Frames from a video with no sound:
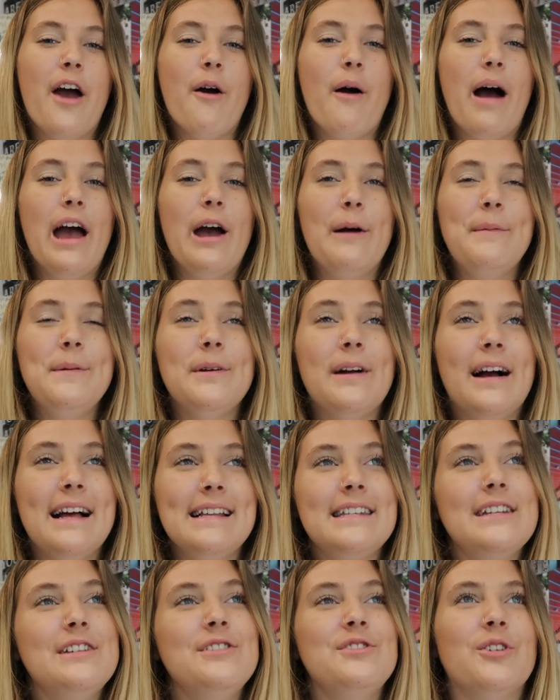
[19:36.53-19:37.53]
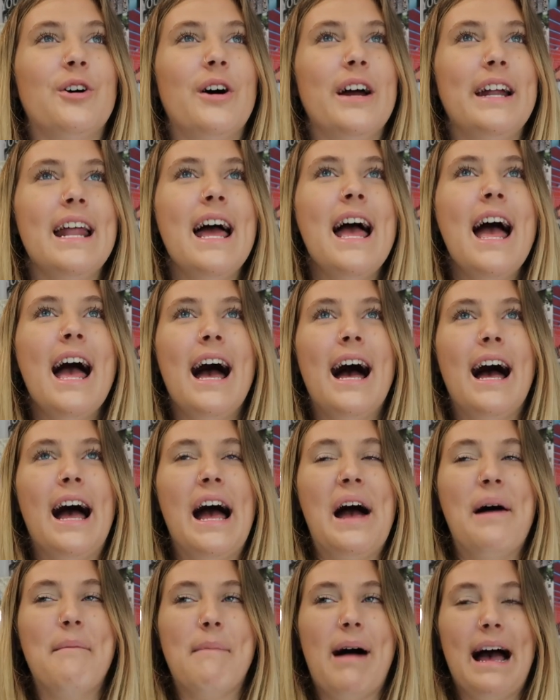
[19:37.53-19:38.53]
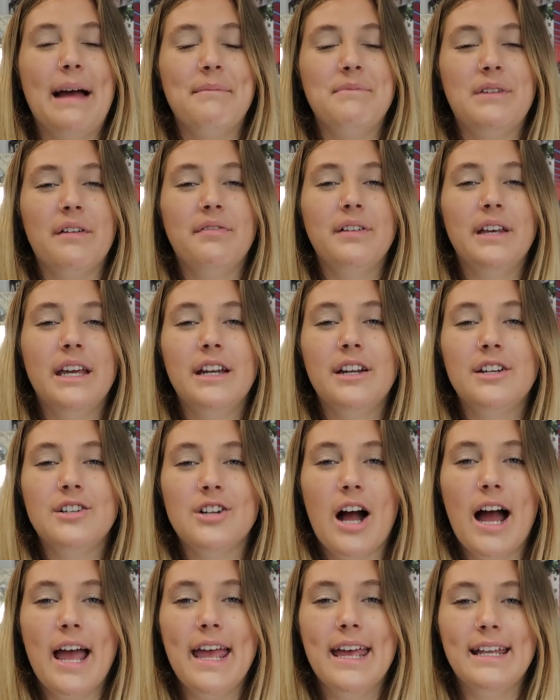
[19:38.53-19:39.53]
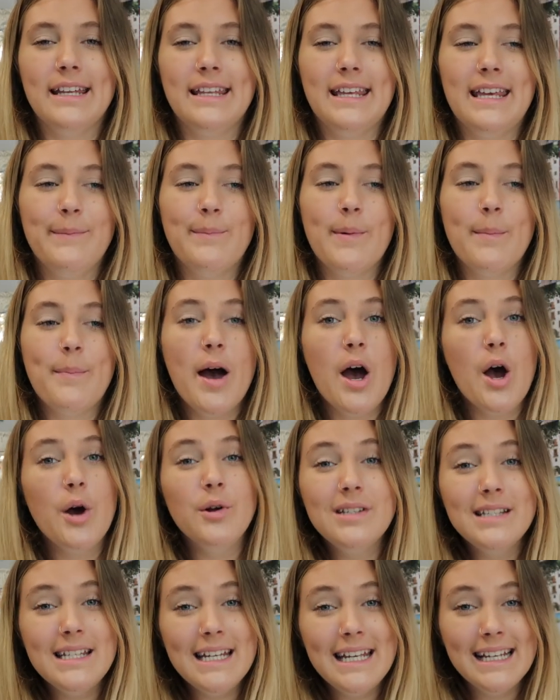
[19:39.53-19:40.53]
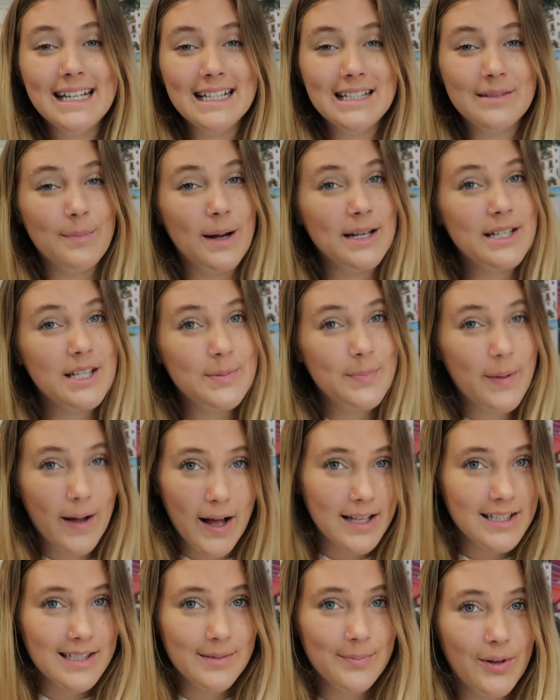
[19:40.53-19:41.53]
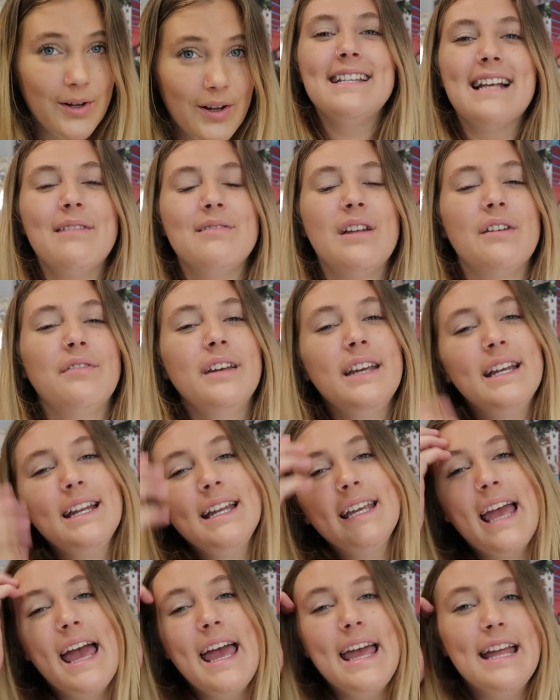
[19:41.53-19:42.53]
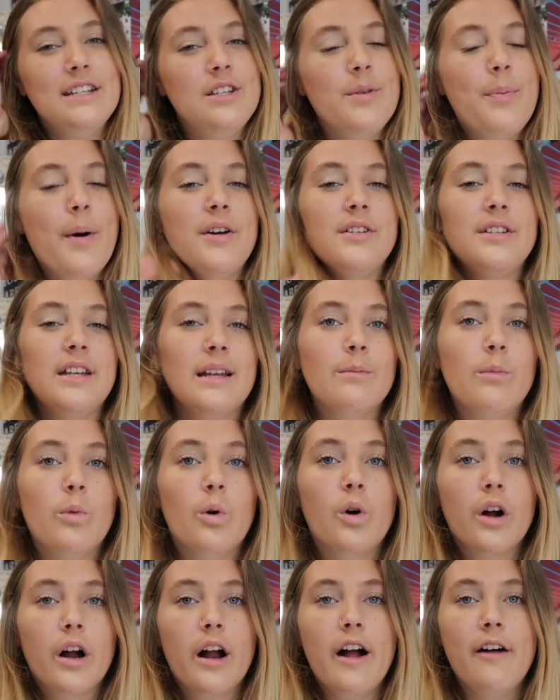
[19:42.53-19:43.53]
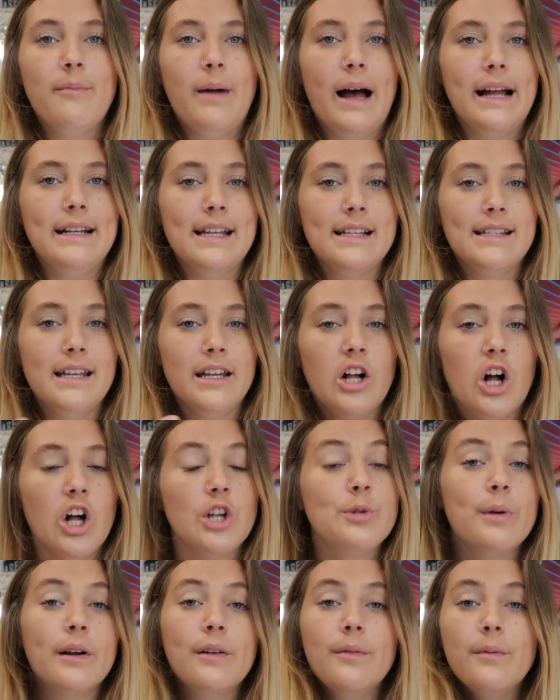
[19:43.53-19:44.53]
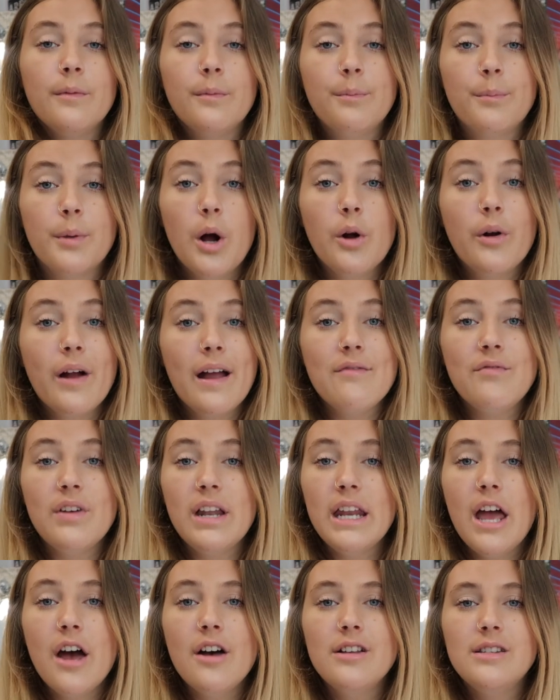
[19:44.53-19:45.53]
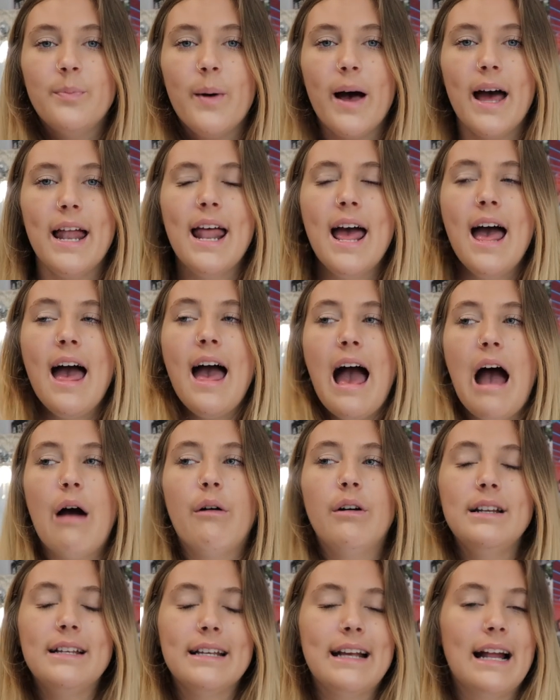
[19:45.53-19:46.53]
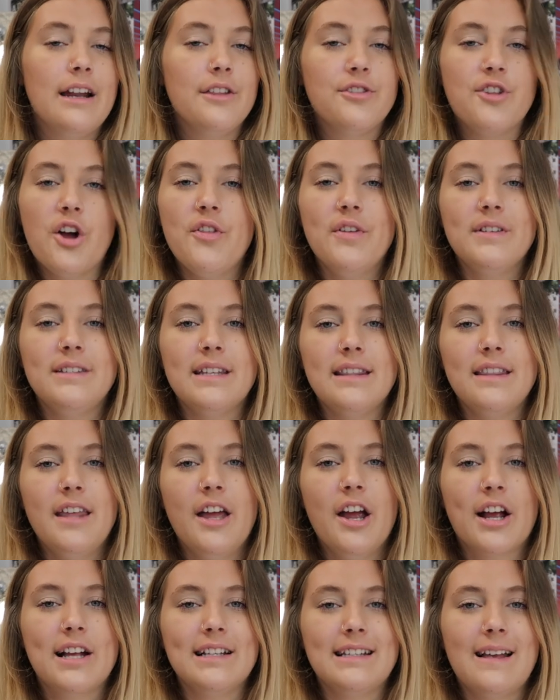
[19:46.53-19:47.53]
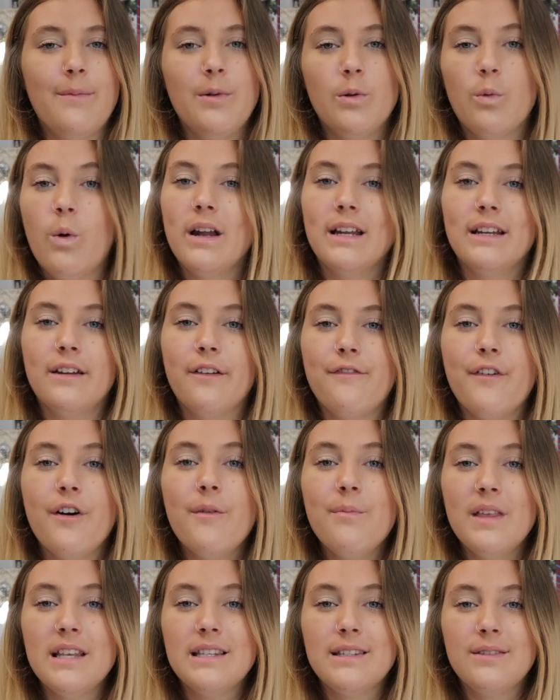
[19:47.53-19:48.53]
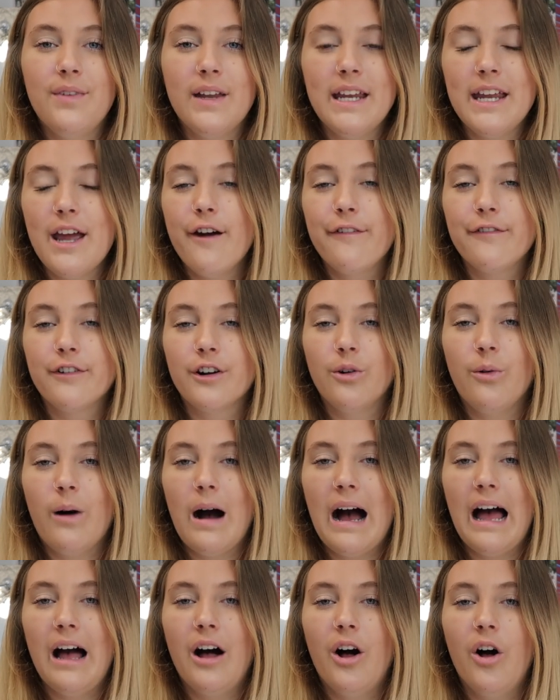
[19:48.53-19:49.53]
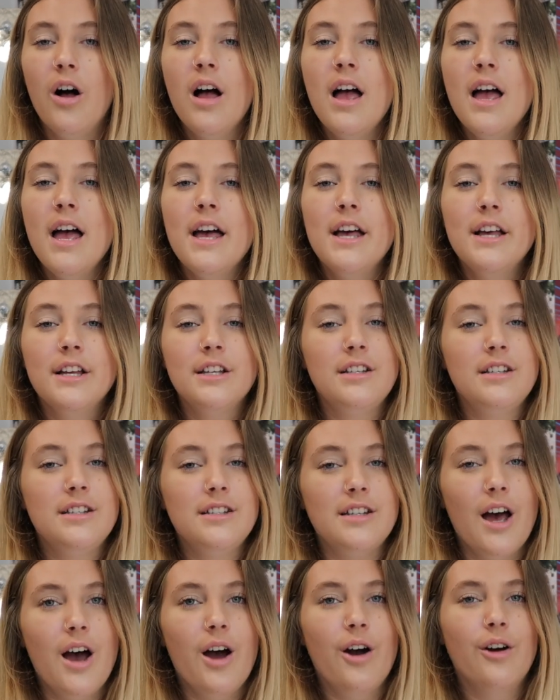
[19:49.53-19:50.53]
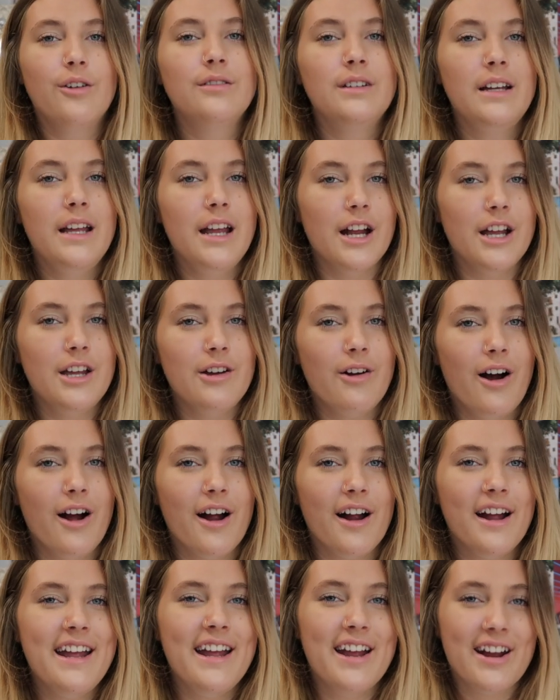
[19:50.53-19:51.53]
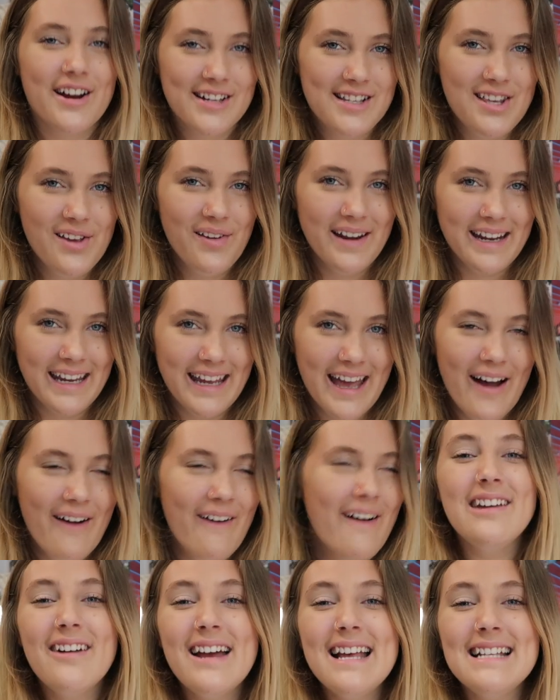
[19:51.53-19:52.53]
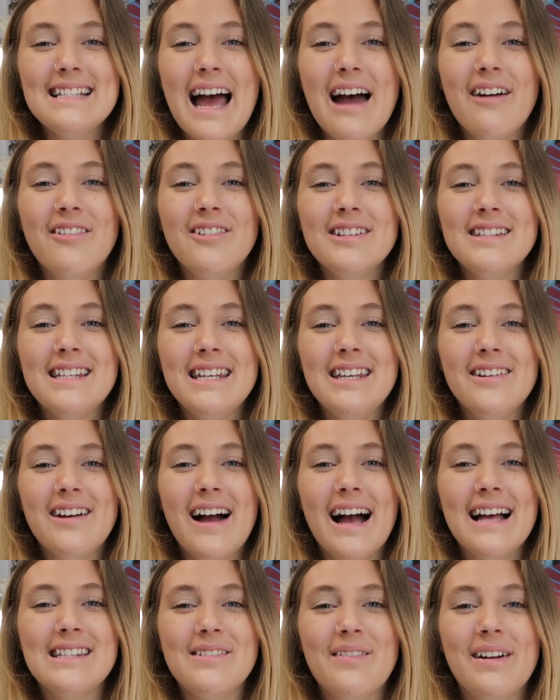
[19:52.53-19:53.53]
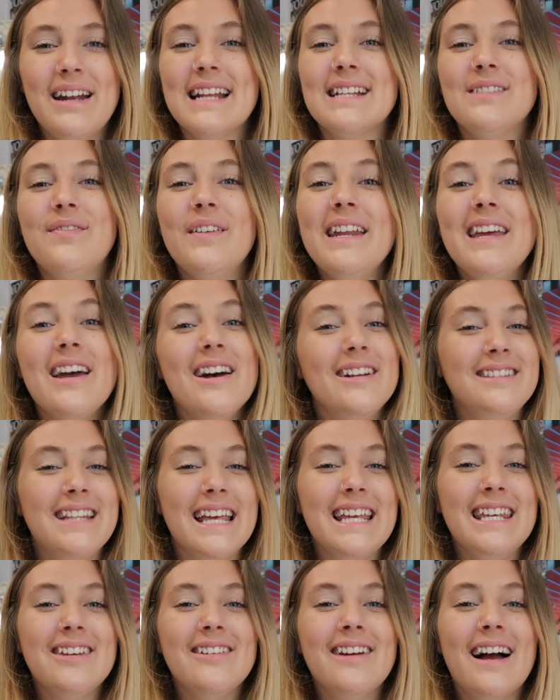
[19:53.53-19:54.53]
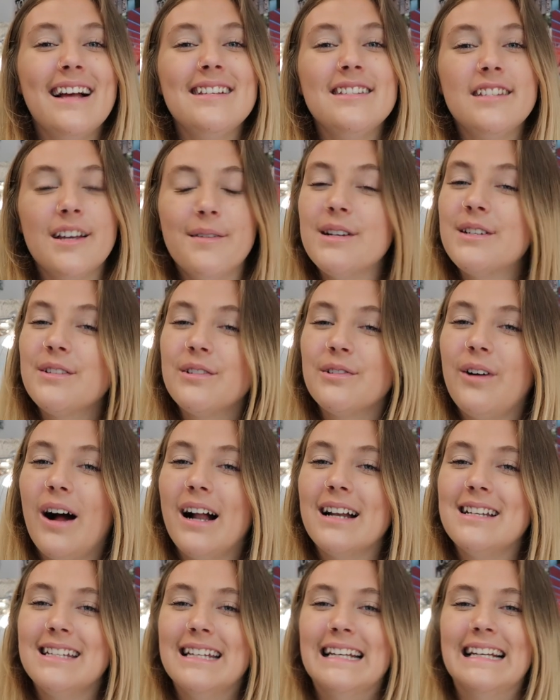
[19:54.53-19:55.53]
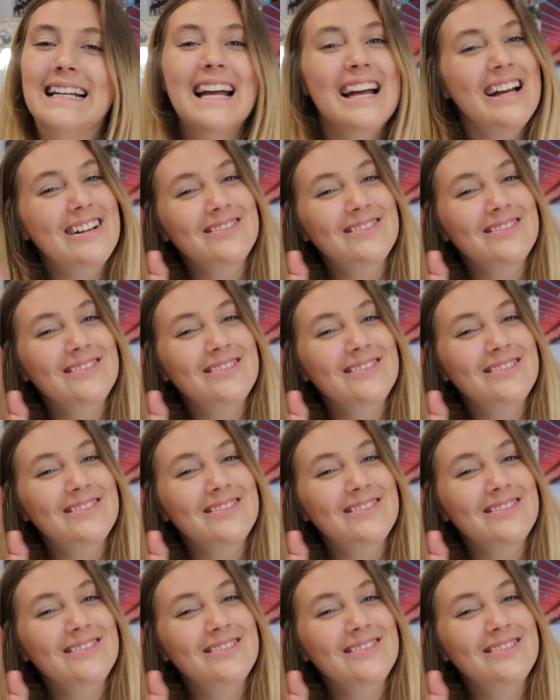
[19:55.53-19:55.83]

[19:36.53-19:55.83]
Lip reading: I hope you guys enjoyed. I'm definitely gonna try and keep posting as much as possible. I'm definitely gonna get into posting more of my Disney College program videos, but I wanted to kind of throw this in there because I've been wanting to film this video for a while. So here you are, here's the video. Anyways, I will see you guys in my next video. Thank you guys so much for watching.